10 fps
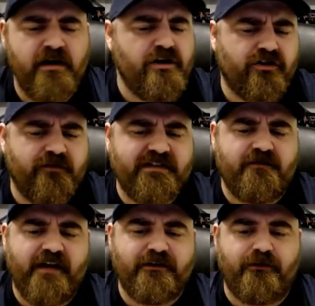So visit
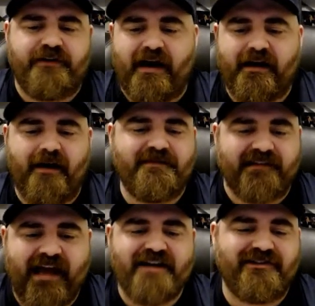FanDuel.com
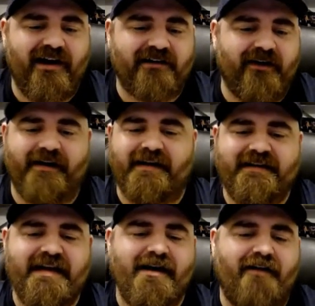slash locked on and
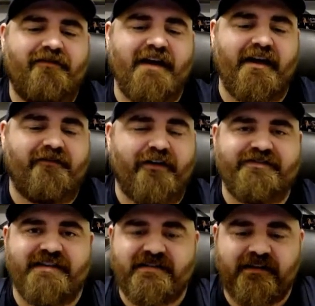kick off the NFL
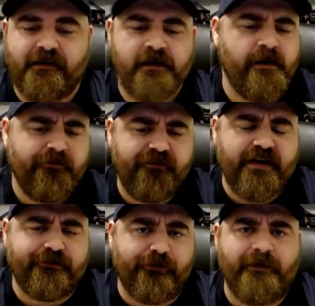season.
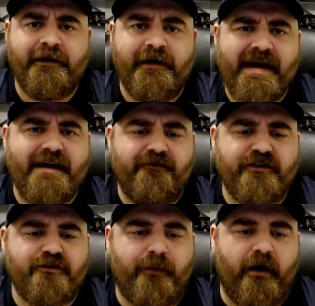FanDuel an
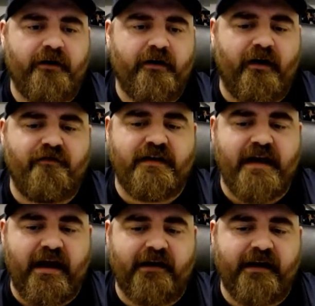official partner of the
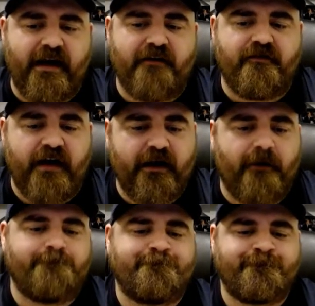NFL.
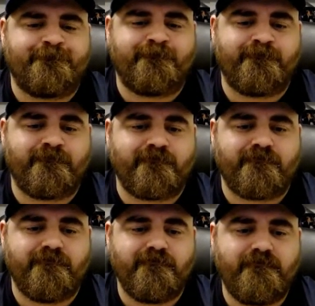
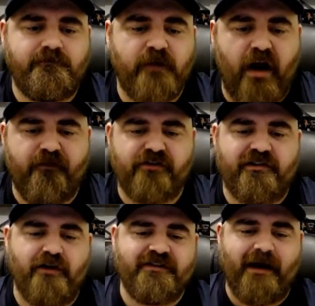All right, folks,
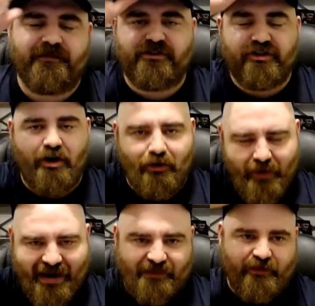closing out the show
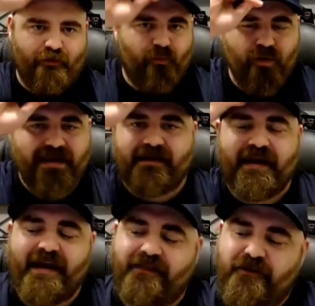and the
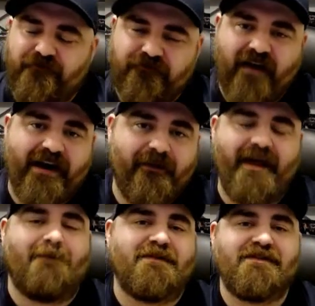week and the final
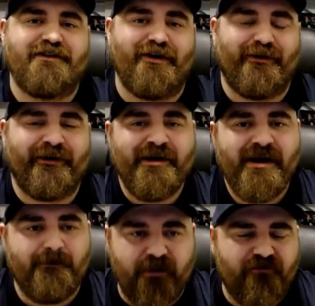episode
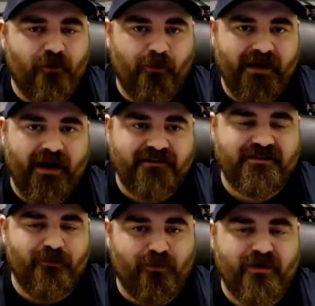before we got
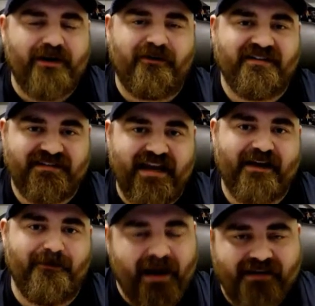some real
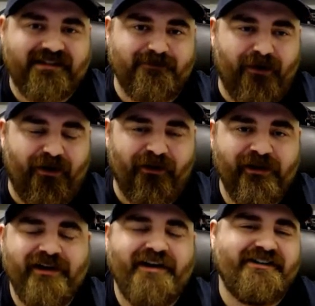Gonzaga basketball
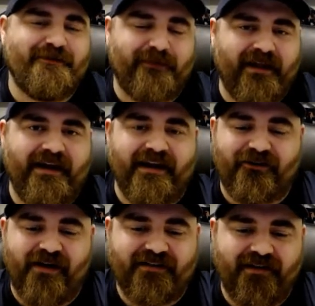to play at
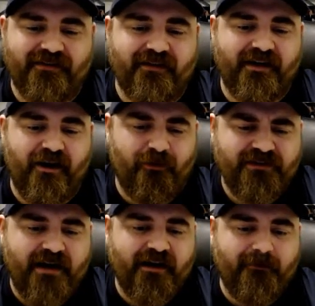Kraziness in the Kennel. We're
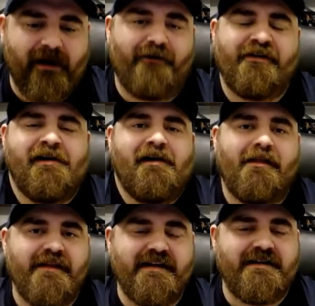talking about
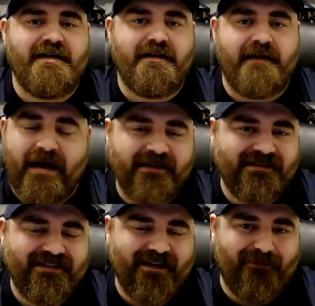the
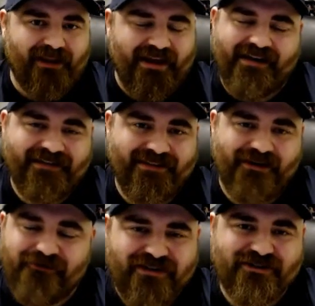NCAA, the
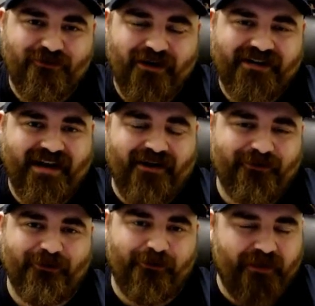Division One
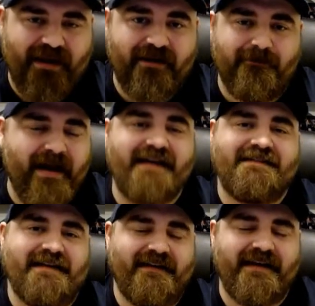Council. They
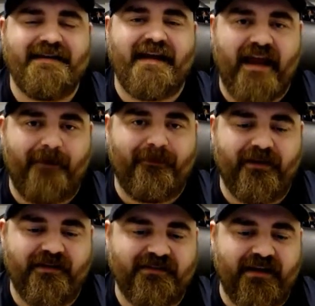met in
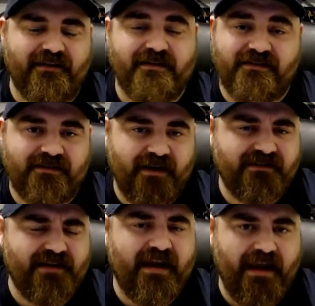Indianapolis and
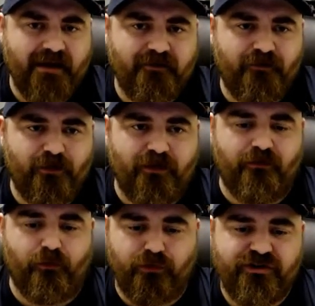discussed a handful
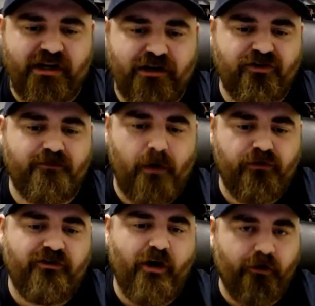of rule changes,
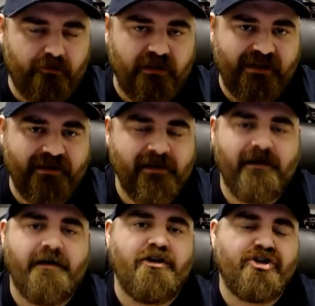most notably
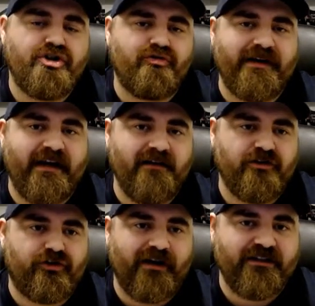shrinking the
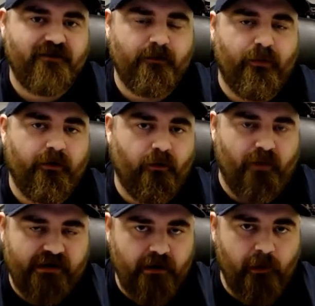transfer portal
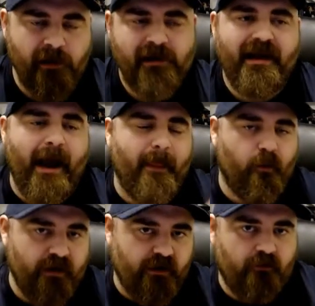window. And the
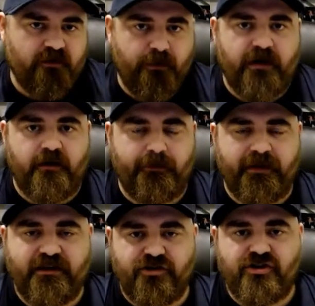window was put into
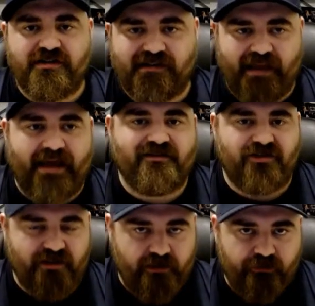place just
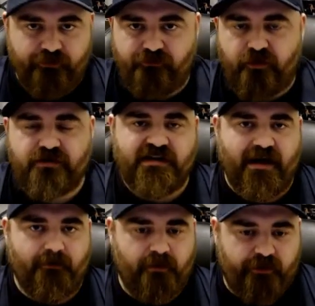last year. It was a first
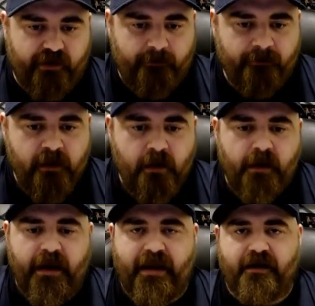time thing.
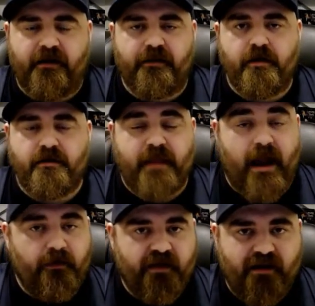And
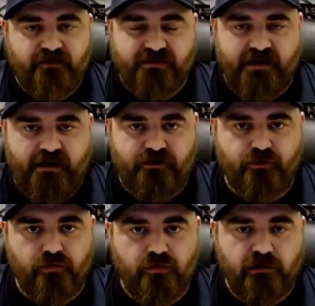now they have decided
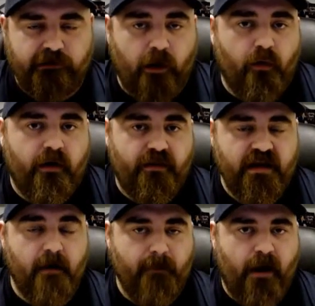to lower
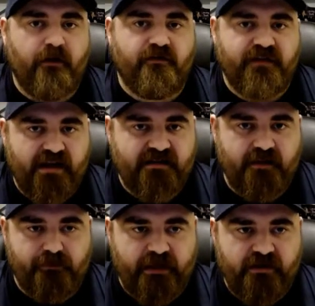the amount of days
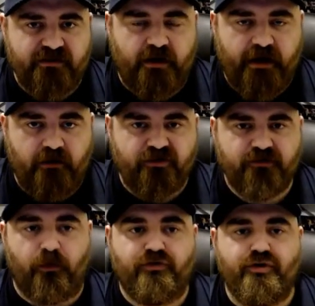that players are
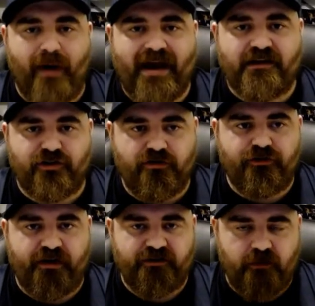eligible to enter the
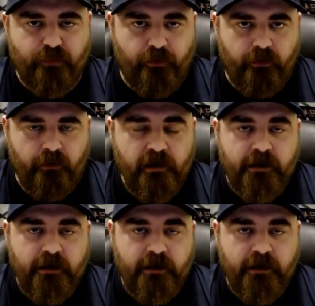transfer portal.